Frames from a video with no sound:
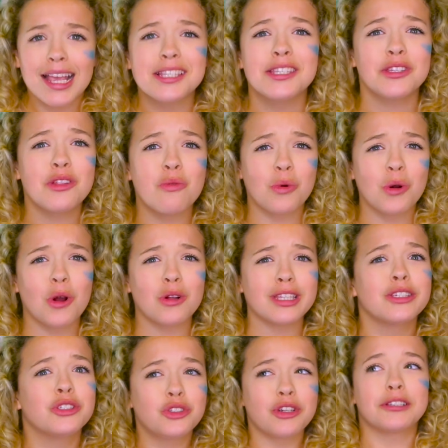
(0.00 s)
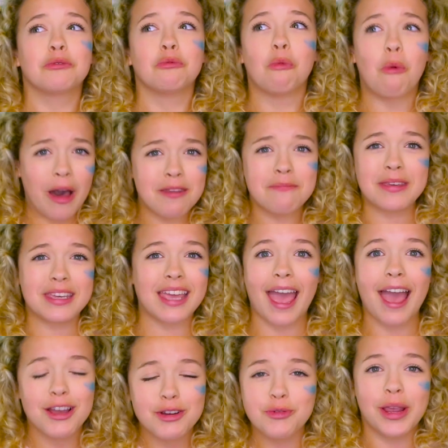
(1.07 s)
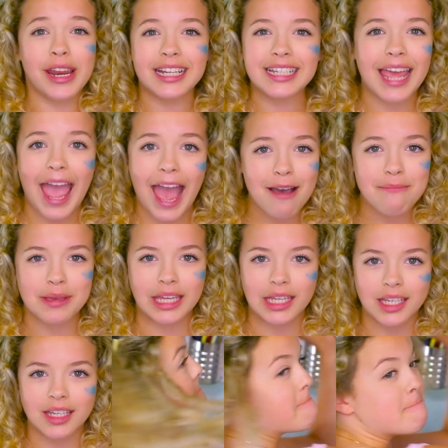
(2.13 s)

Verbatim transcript: I see the world as just one big hack waiting to happen.